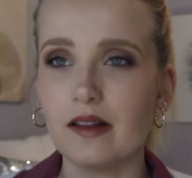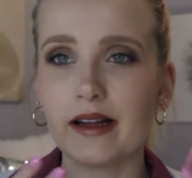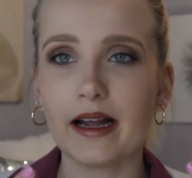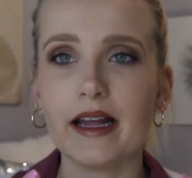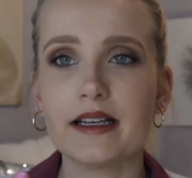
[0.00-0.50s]

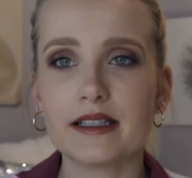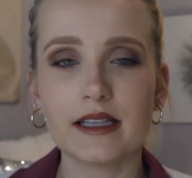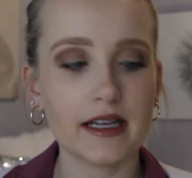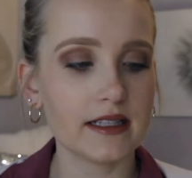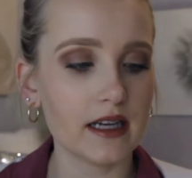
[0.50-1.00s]
Like, it's
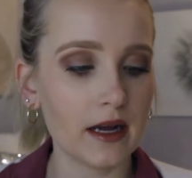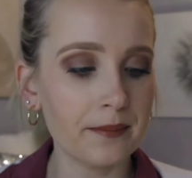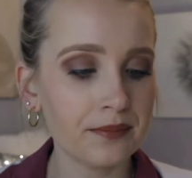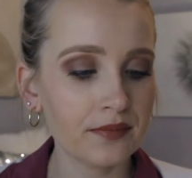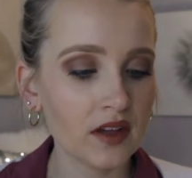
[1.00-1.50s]

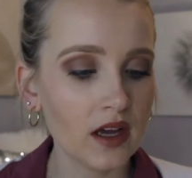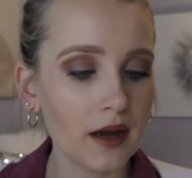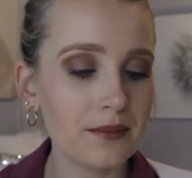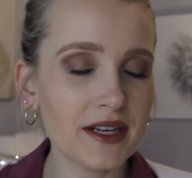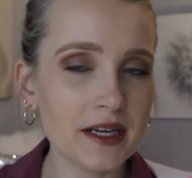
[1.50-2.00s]
a
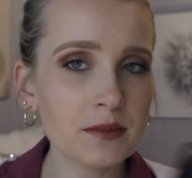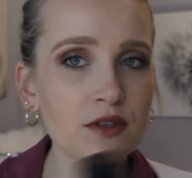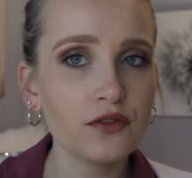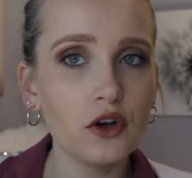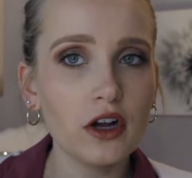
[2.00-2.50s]
medium
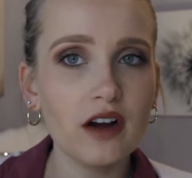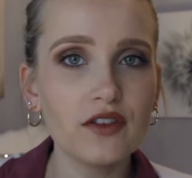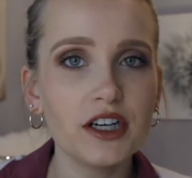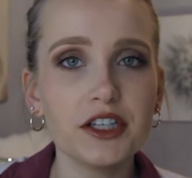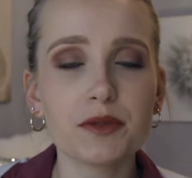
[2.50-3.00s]
to full
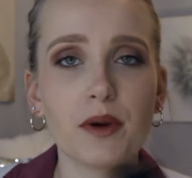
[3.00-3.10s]
coverage,